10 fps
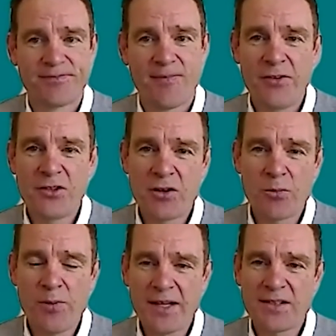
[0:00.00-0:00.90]
For general
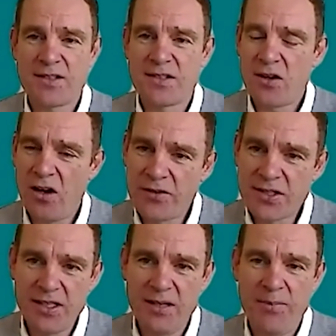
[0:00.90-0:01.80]
practices,
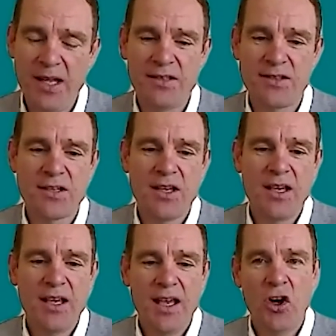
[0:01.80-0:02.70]
obviously depends
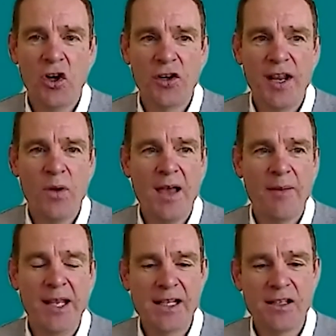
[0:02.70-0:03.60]
on how
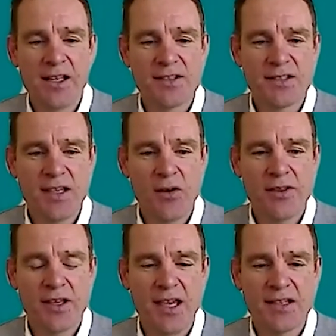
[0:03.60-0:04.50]
many allied
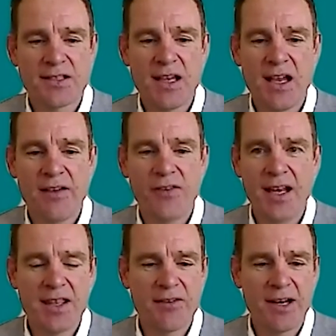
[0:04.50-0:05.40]
healthcare staff and
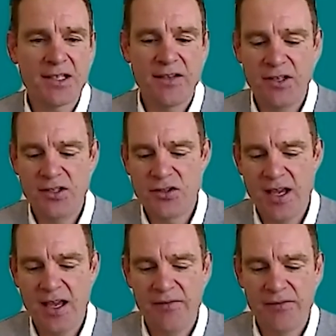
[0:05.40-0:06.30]
other activities you
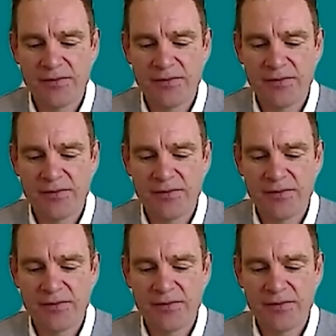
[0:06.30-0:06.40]
have.